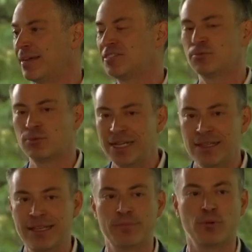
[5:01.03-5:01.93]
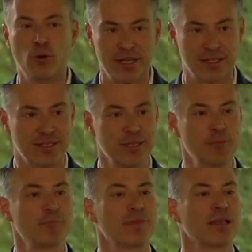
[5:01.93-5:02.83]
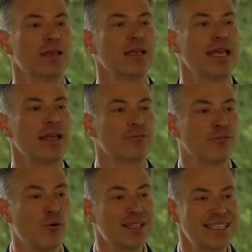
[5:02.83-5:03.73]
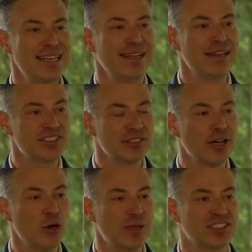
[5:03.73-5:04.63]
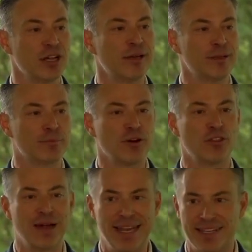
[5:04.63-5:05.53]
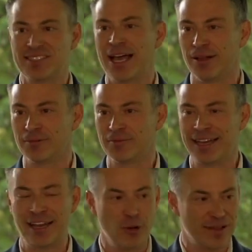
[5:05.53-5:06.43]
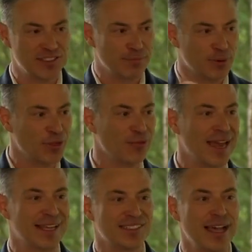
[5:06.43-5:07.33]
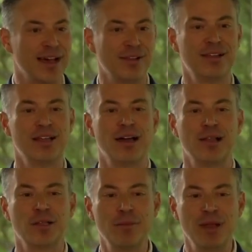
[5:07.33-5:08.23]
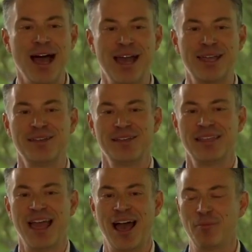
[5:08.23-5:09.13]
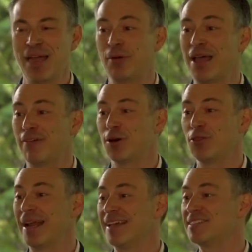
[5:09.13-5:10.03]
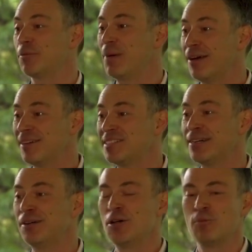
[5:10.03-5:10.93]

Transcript: that is really important. 14 years ago, we started Birthright Excel. And I know we have some Birthright Excel alumni, and we have Birthright Excel parents here.